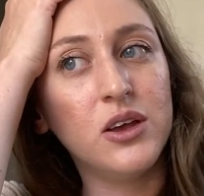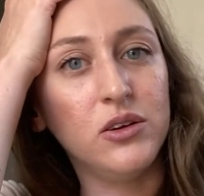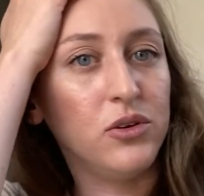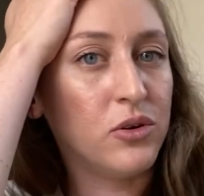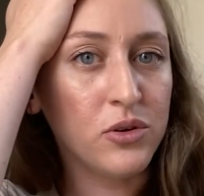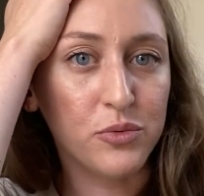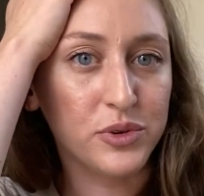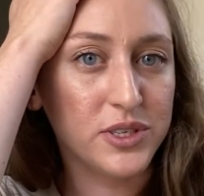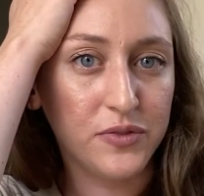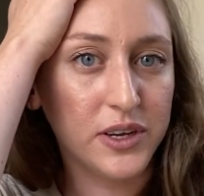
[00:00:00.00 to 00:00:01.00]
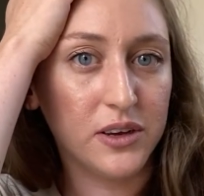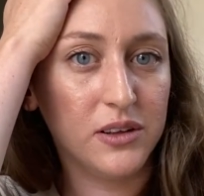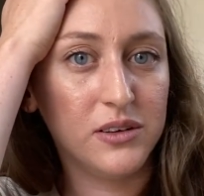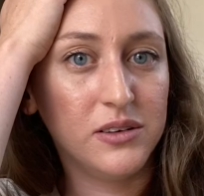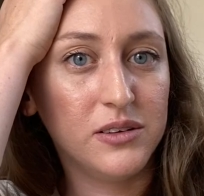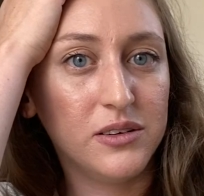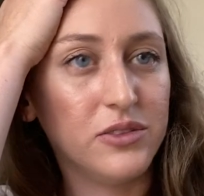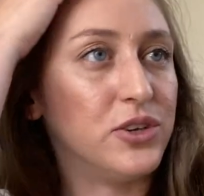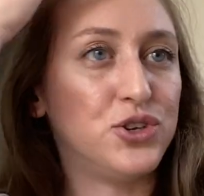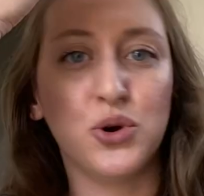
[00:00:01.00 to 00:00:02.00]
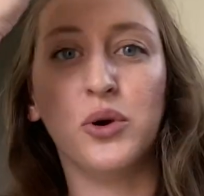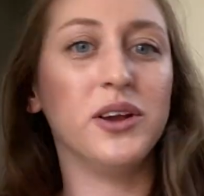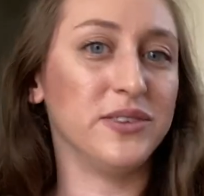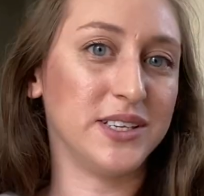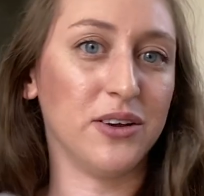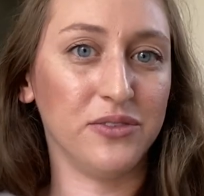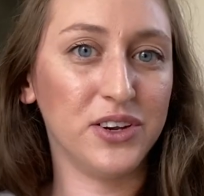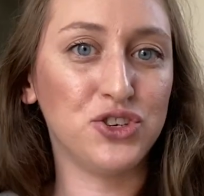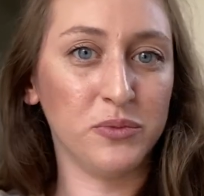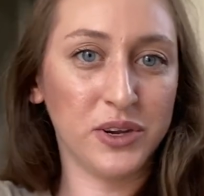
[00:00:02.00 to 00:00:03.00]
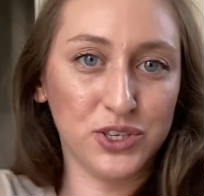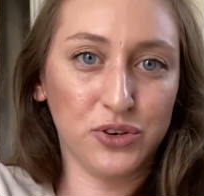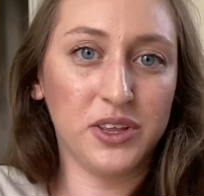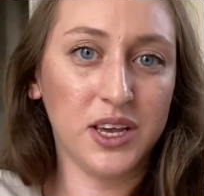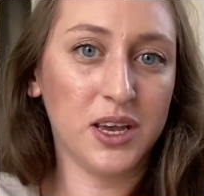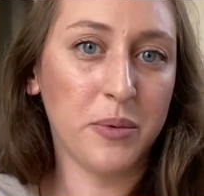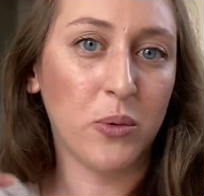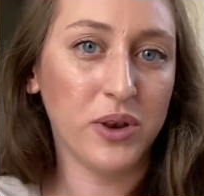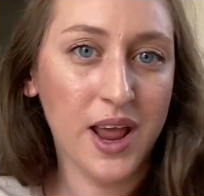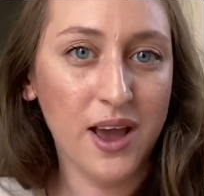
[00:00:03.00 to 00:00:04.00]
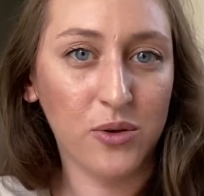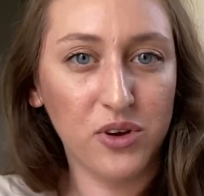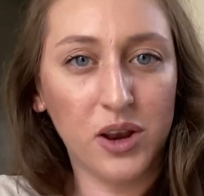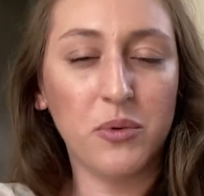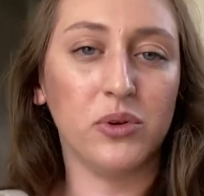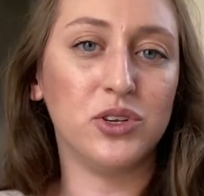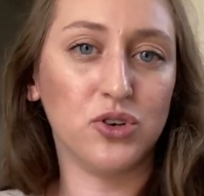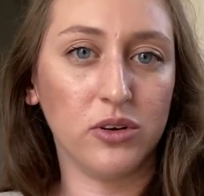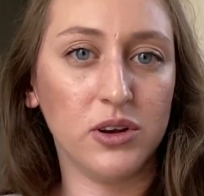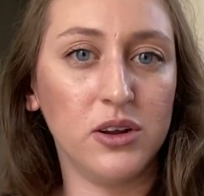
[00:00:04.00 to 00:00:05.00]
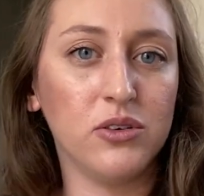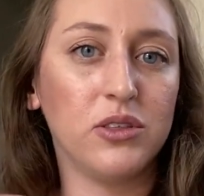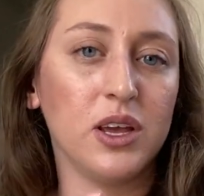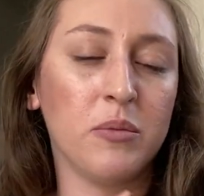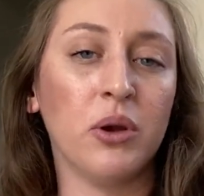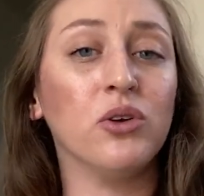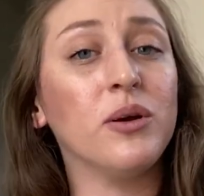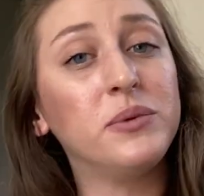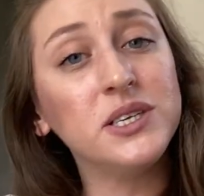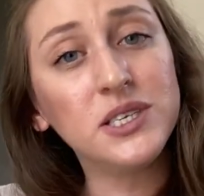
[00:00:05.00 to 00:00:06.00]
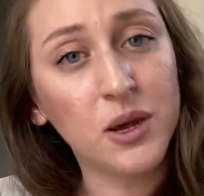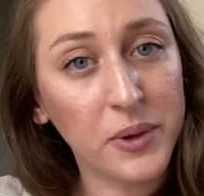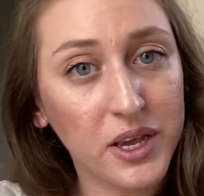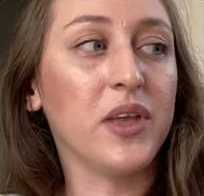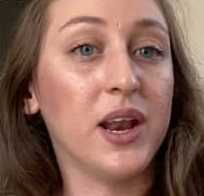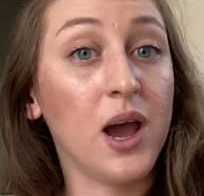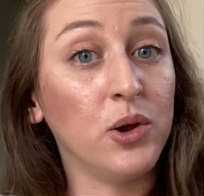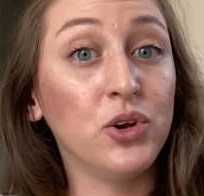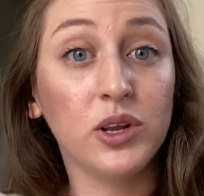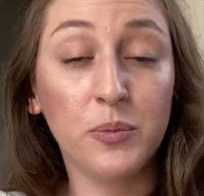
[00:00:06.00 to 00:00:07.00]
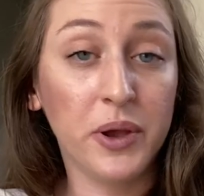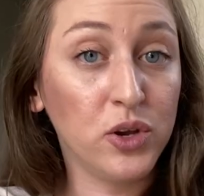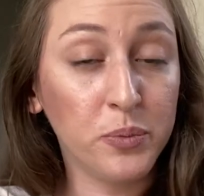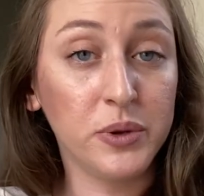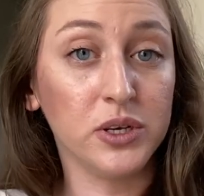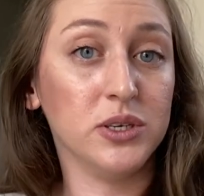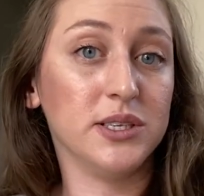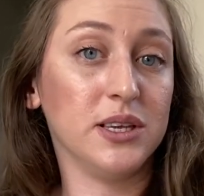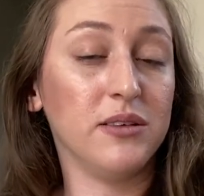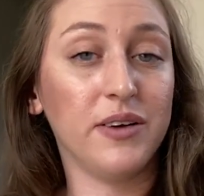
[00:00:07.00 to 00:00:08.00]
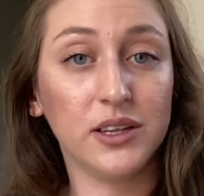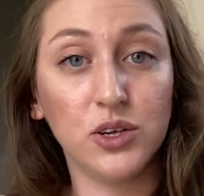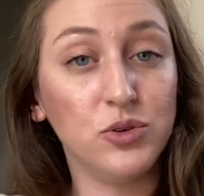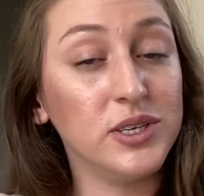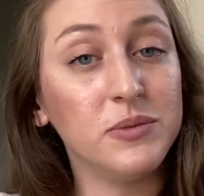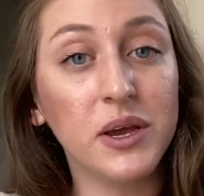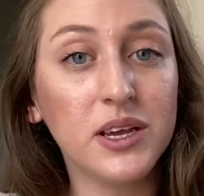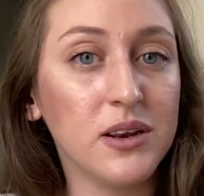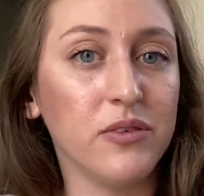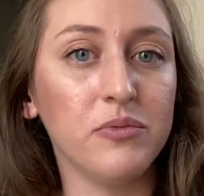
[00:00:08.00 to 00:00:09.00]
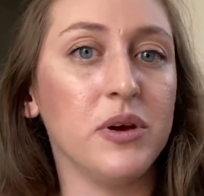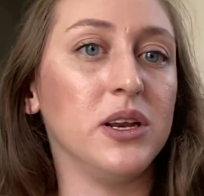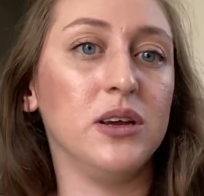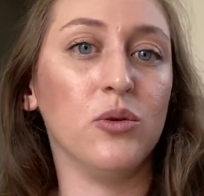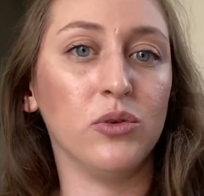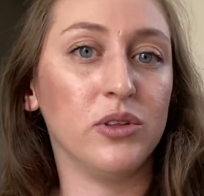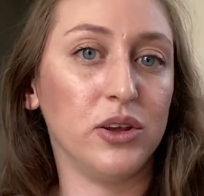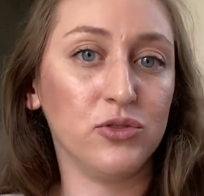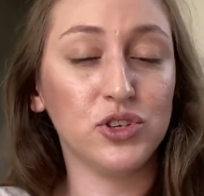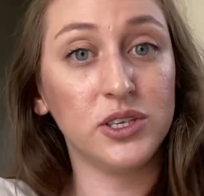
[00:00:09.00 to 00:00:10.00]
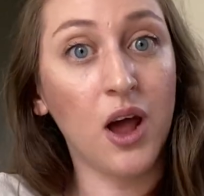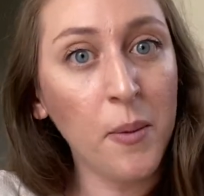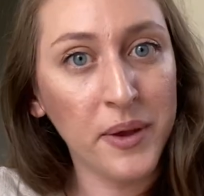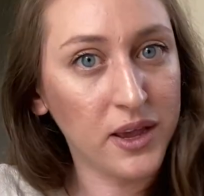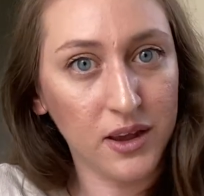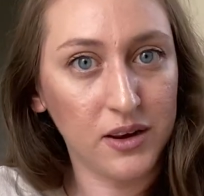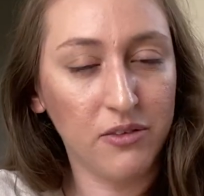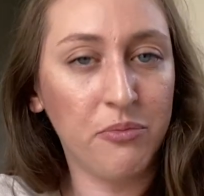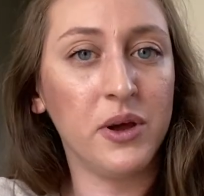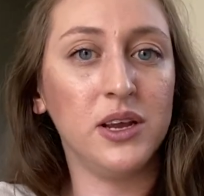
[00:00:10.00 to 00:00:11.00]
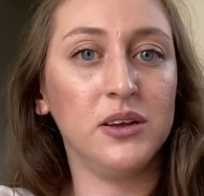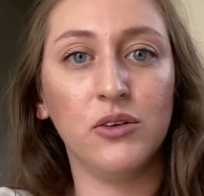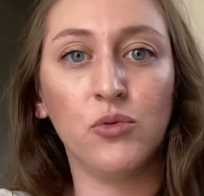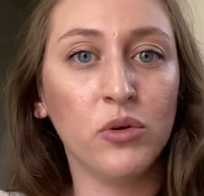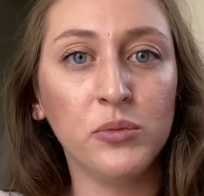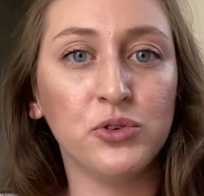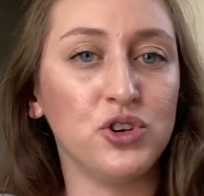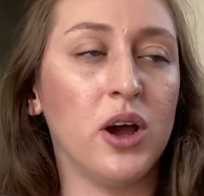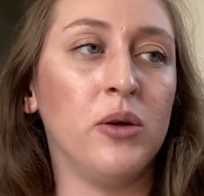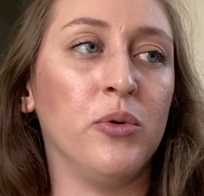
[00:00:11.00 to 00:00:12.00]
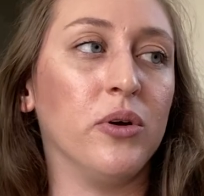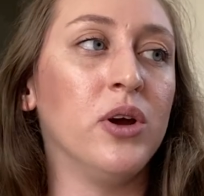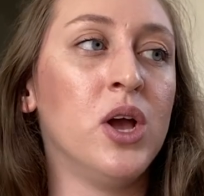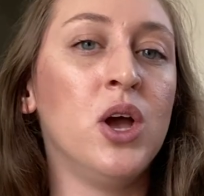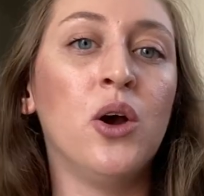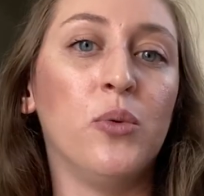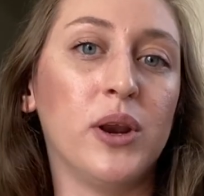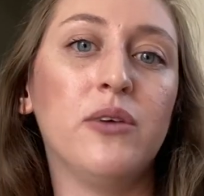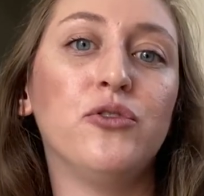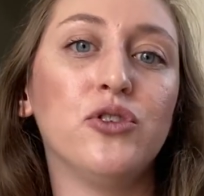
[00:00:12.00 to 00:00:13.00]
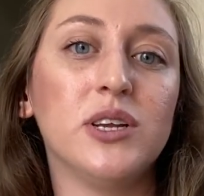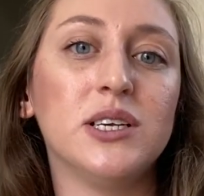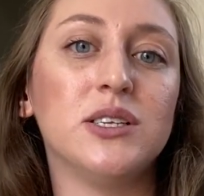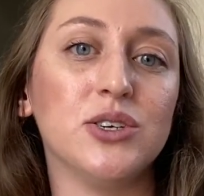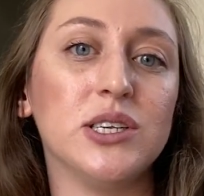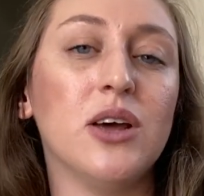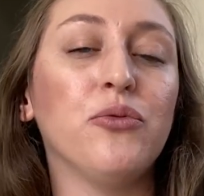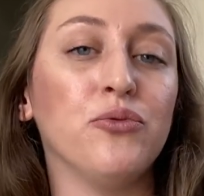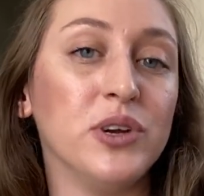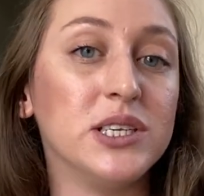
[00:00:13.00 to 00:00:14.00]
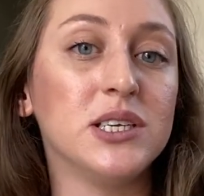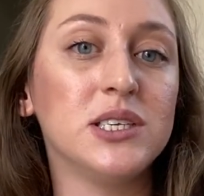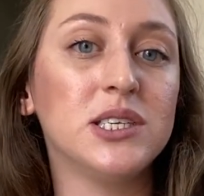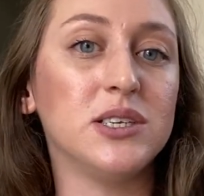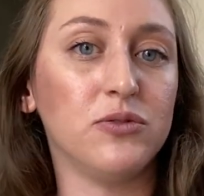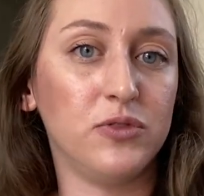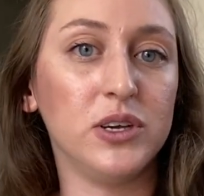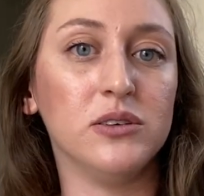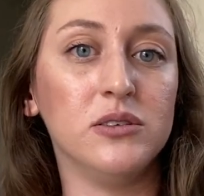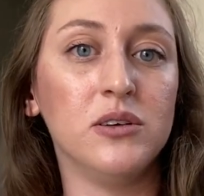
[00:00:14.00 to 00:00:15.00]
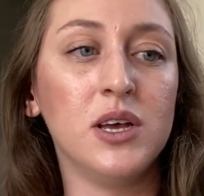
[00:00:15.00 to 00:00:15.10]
you don't always feel the joy of salvation, because you're thinking about now, not about eternity. You're thinking about your empty stomach and how you're gonna pay your bills and the fact that you didn't make enough money, or that you're just not making enough money in a normal job, or whatever it is. There's enough reasons to feel